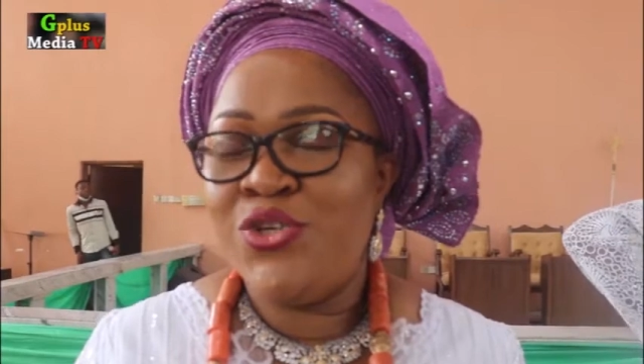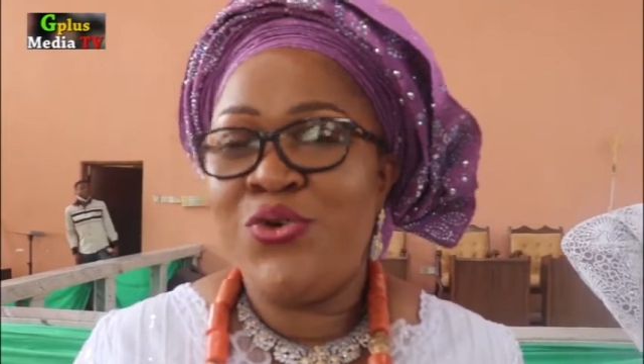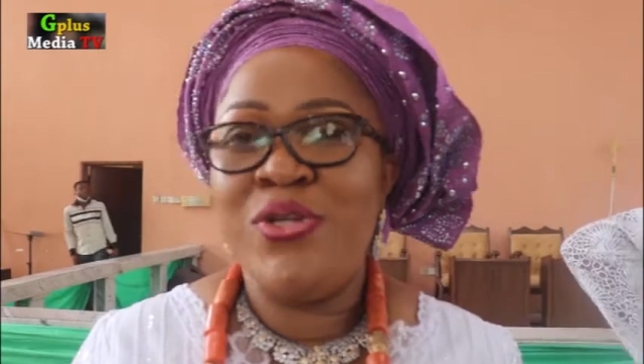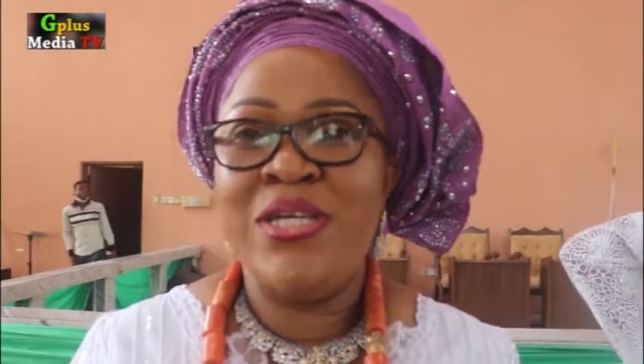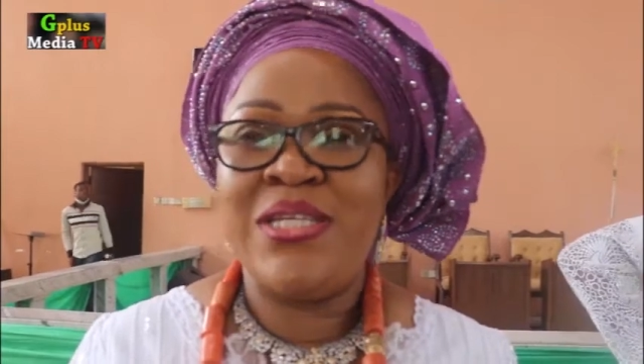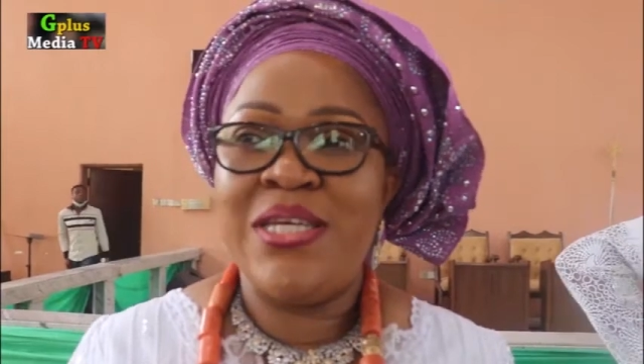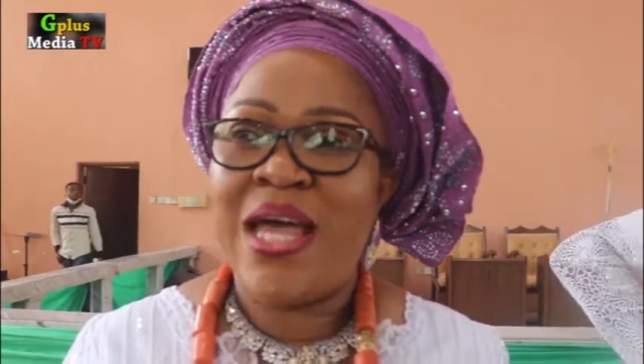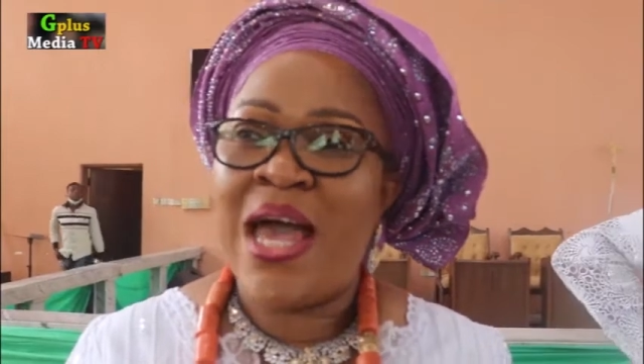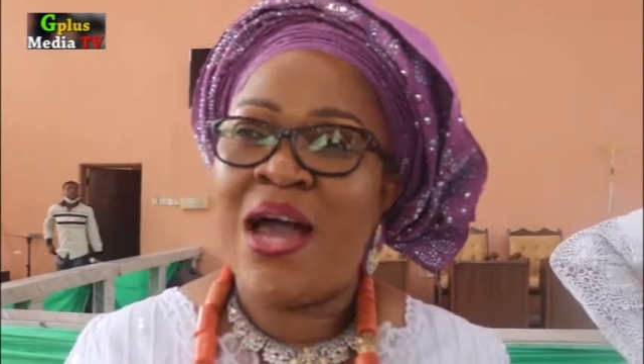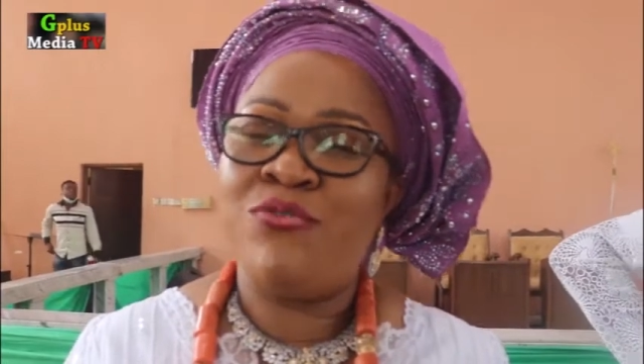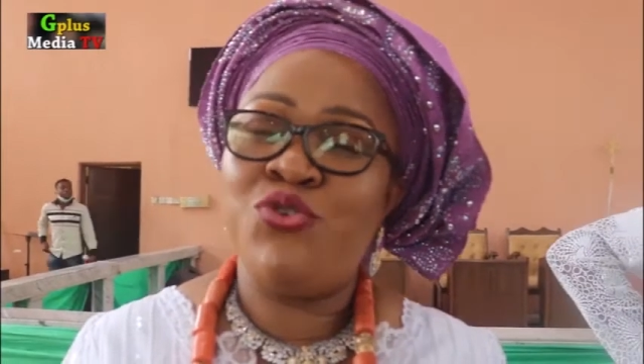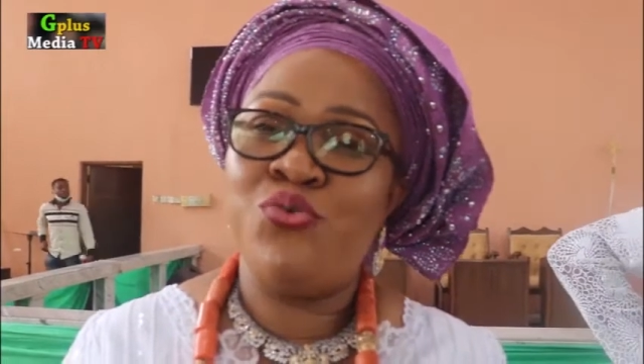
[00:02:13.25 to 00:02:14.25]
the only thing I
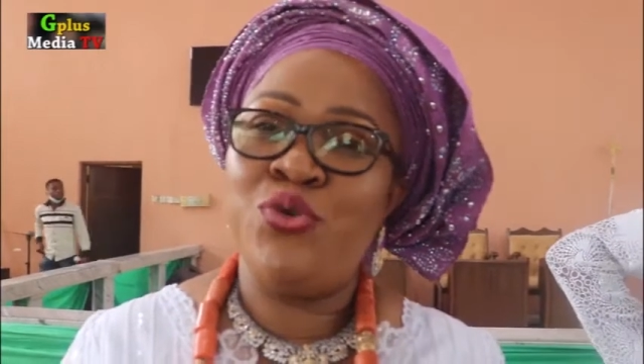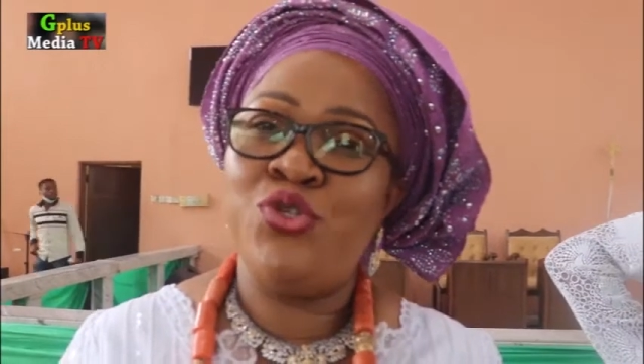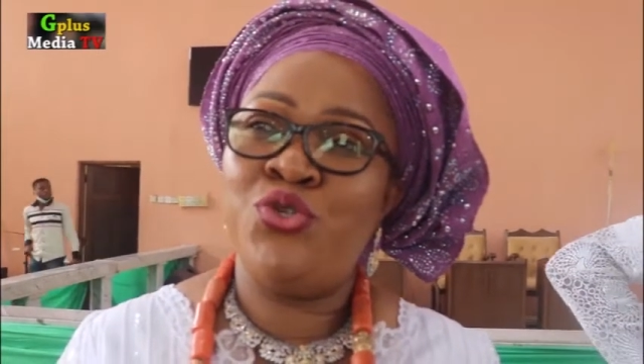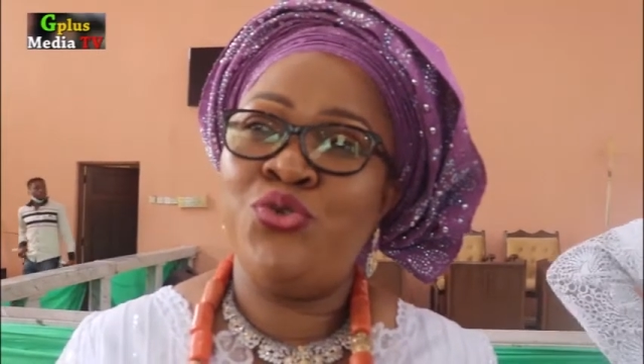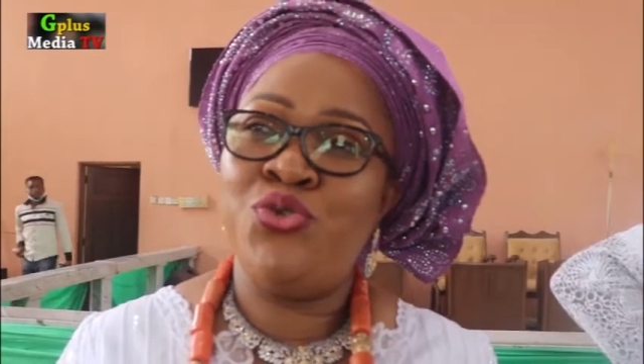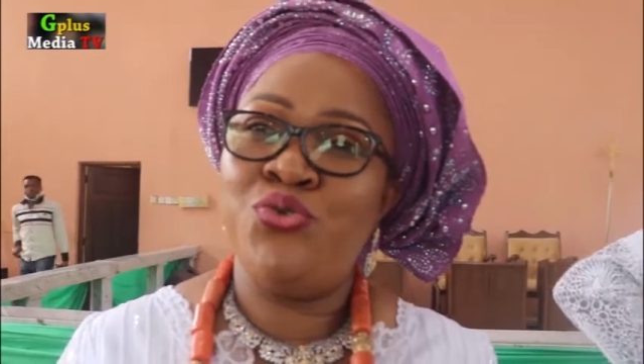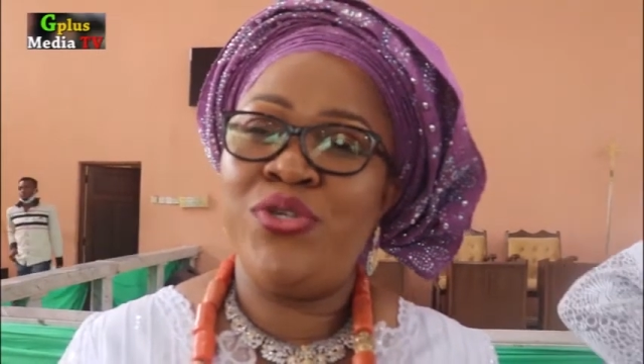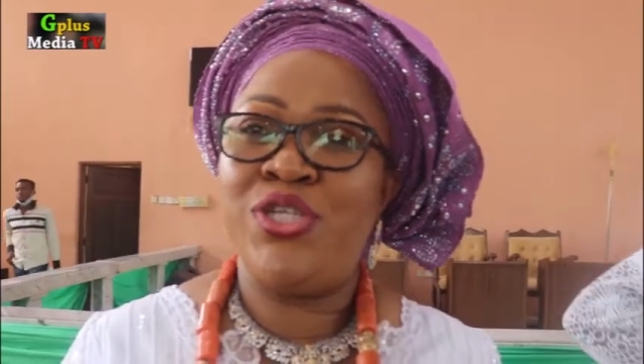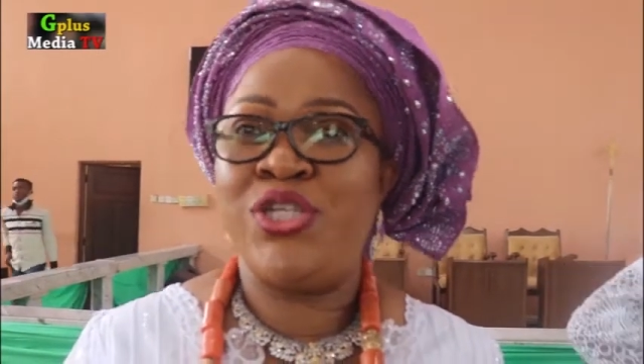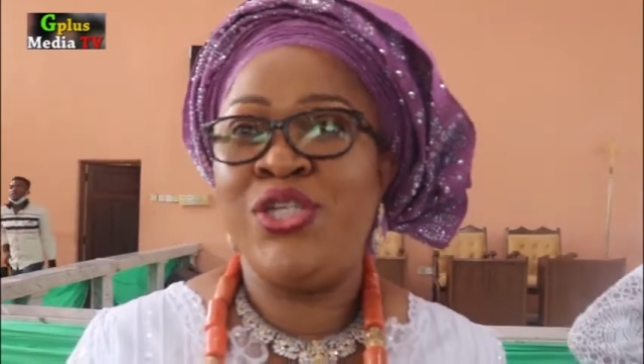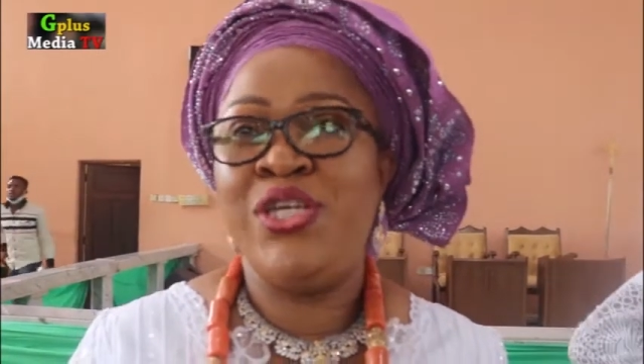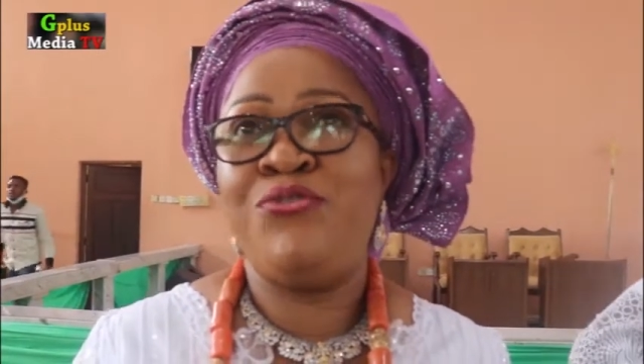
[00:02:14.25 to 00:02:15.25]
have to will to you is